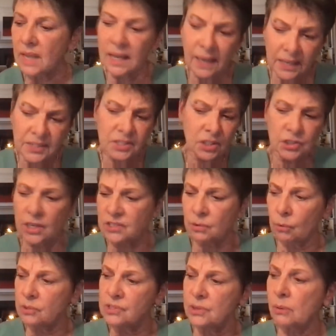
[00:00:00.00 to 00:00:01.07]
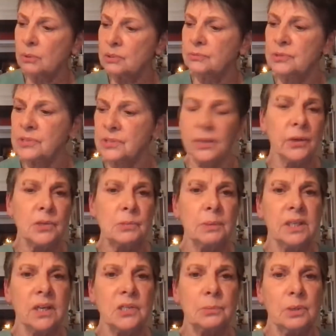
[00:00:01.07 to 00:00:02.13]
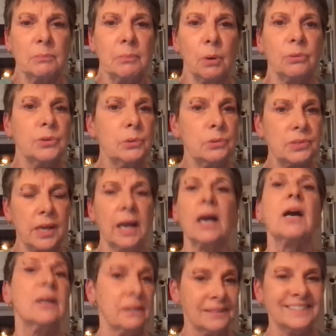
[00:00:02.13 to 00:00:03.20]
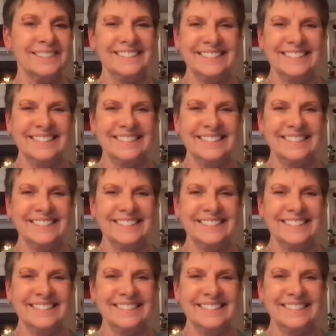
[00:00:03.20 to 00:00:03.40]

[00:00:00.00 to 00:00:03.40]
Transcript: And I suggest horn solos for singers because we both use air.